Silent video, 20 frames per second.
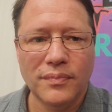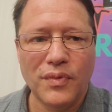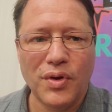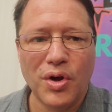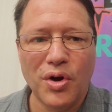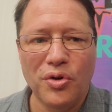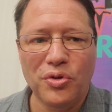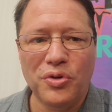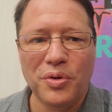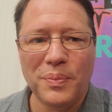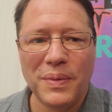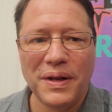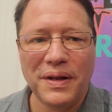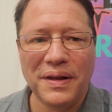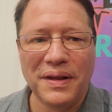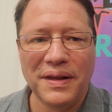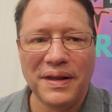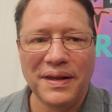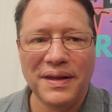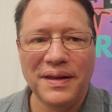
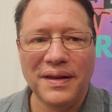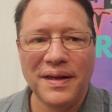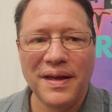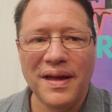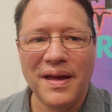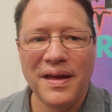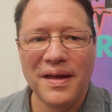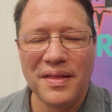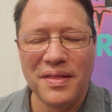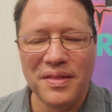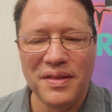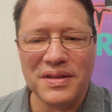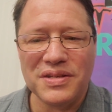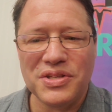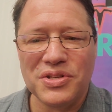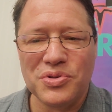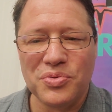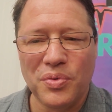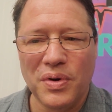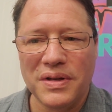Ultimately, this
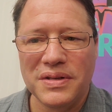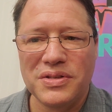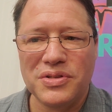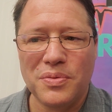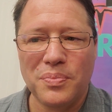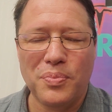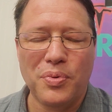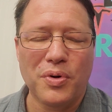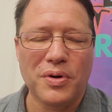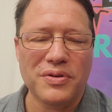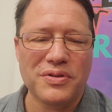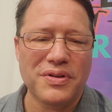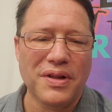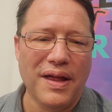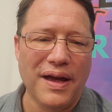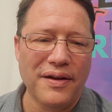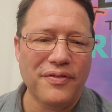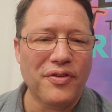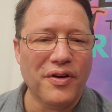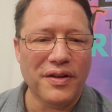is what supports
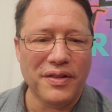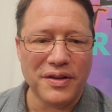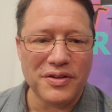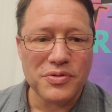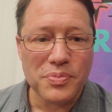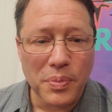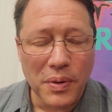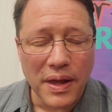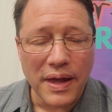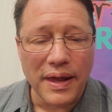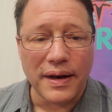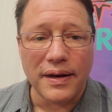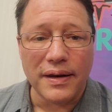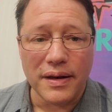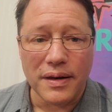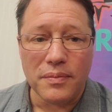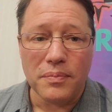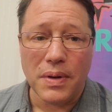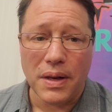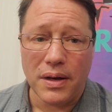life on this planet
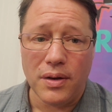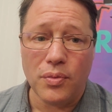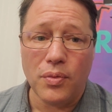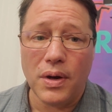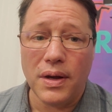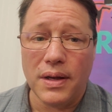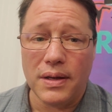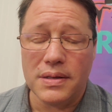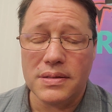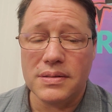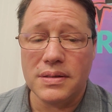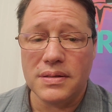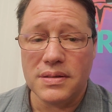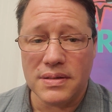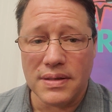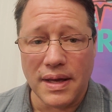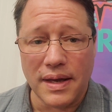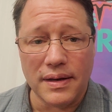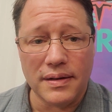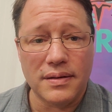in many ways, is
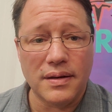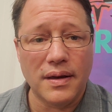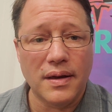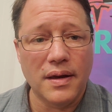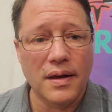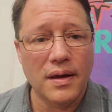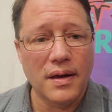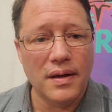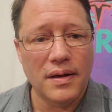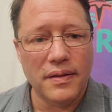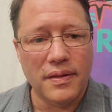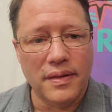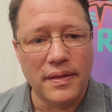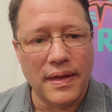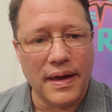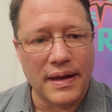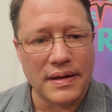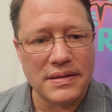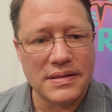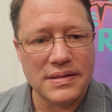
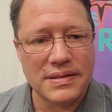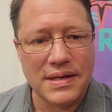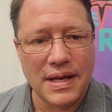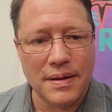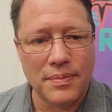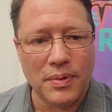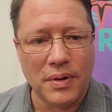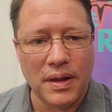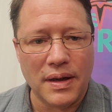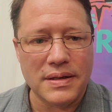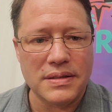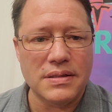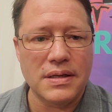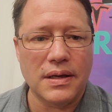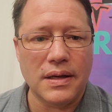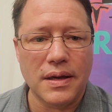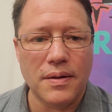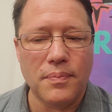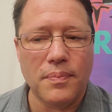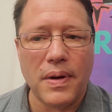that
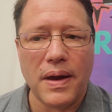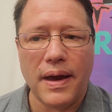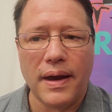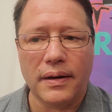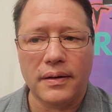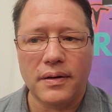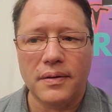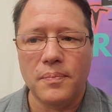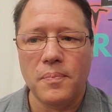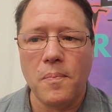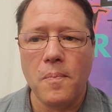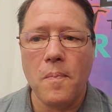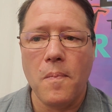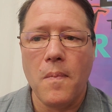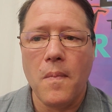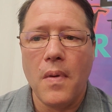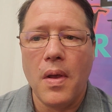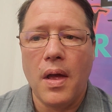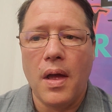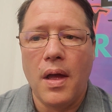stabilizing impact.
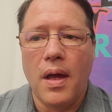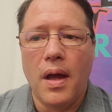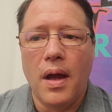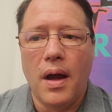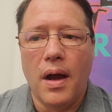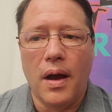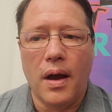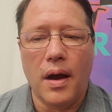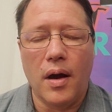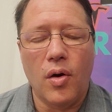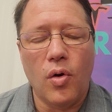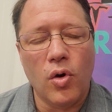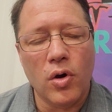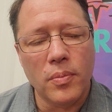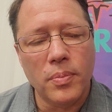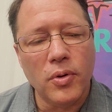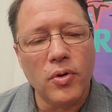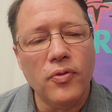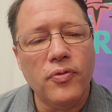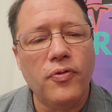
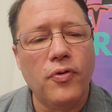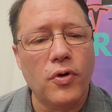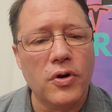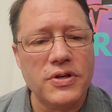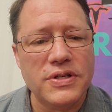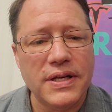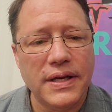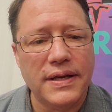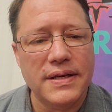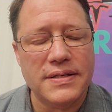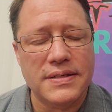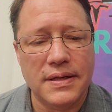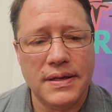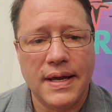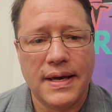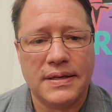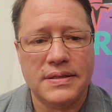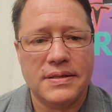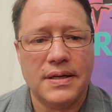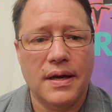Orbital forcing is the
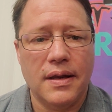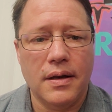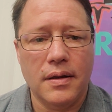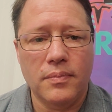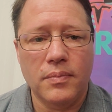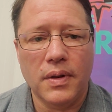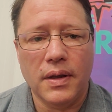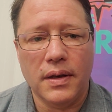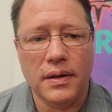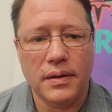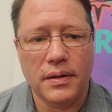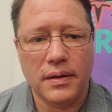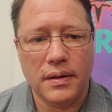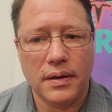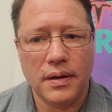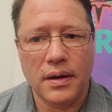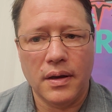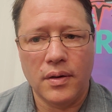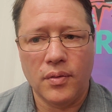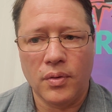next item that
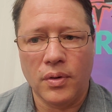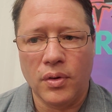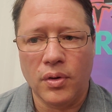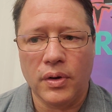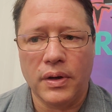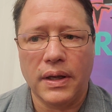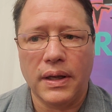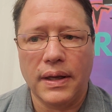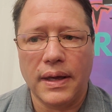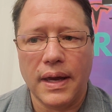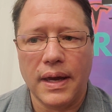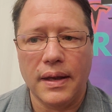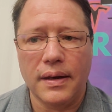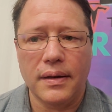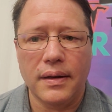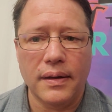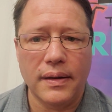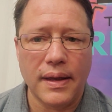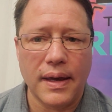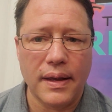we're looking at,
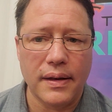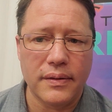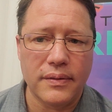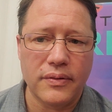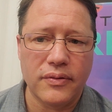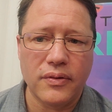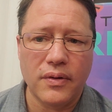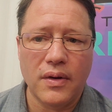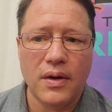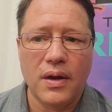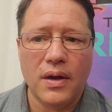and that's